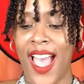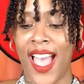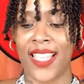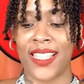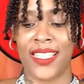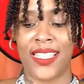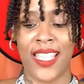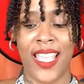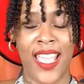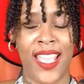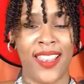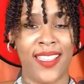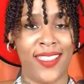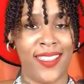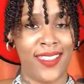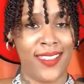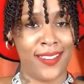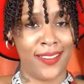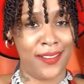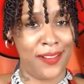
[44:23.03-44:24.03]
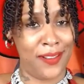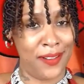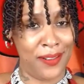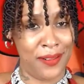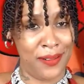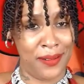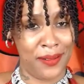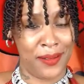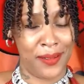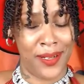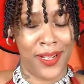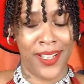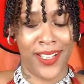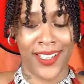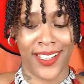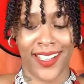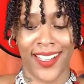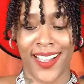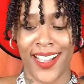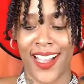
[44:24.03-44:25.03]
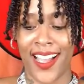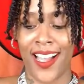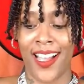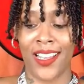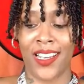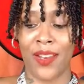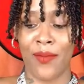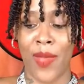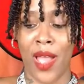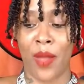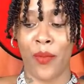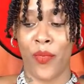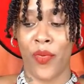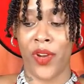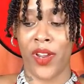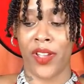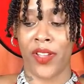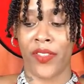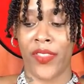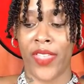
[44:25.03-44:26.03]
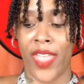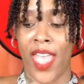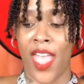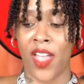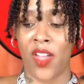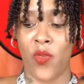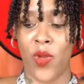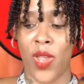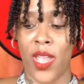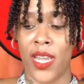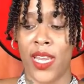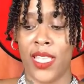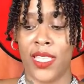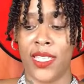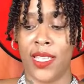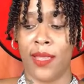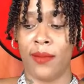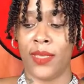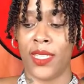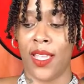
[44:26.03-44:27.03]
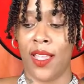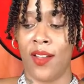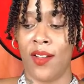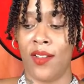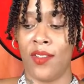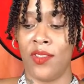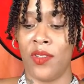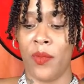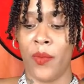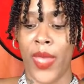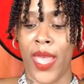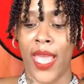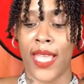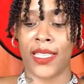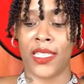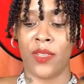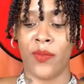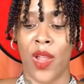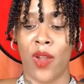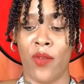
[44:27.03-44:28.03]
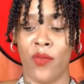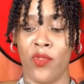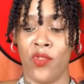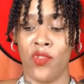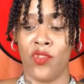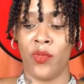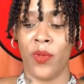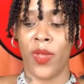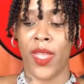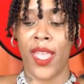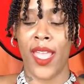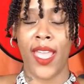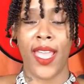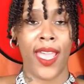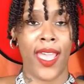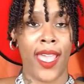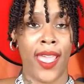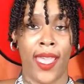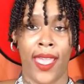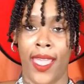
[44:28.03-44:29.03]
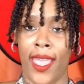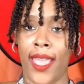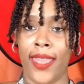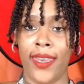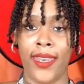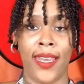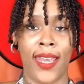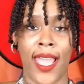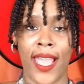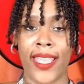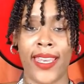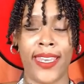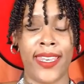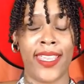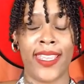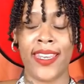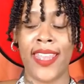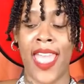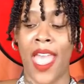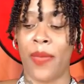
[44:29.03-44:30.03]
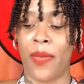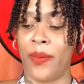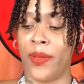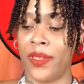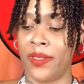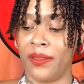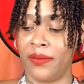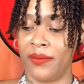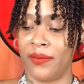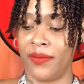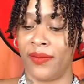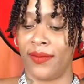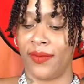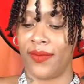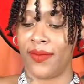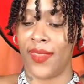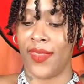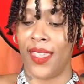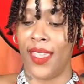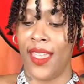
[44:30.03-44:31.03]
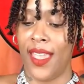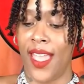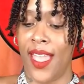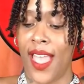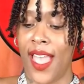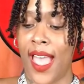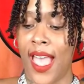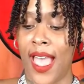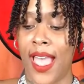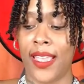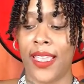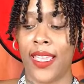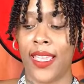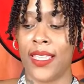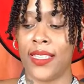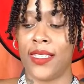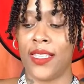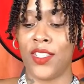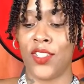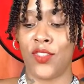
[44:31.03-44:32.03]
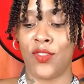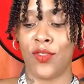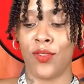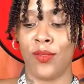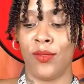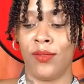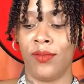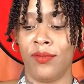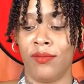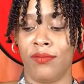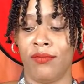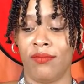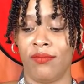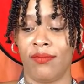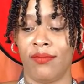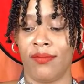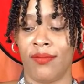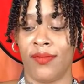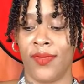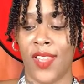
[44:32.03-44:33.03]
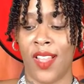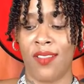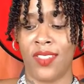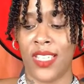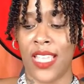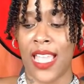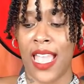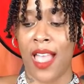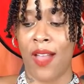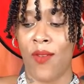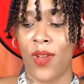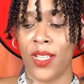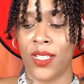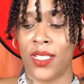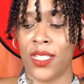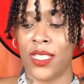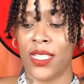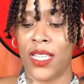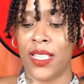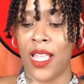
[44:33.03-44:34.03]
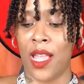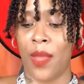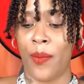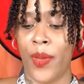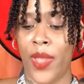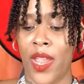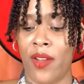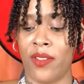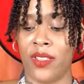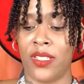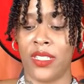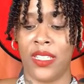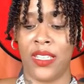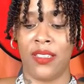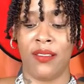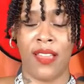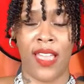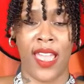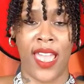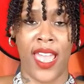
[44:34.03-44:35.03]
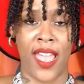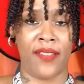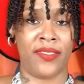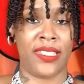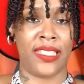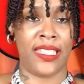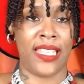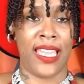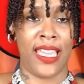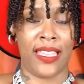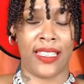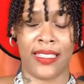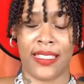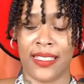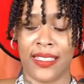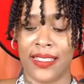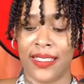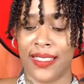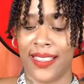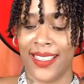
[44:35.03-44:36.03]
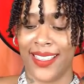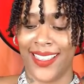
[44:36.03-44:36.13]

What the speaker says: I said, "Ew," under my breath, and quickly tiptoed back to my room and acted like it didn't happen. I guess it's true. No child wants to see their parents still have sex.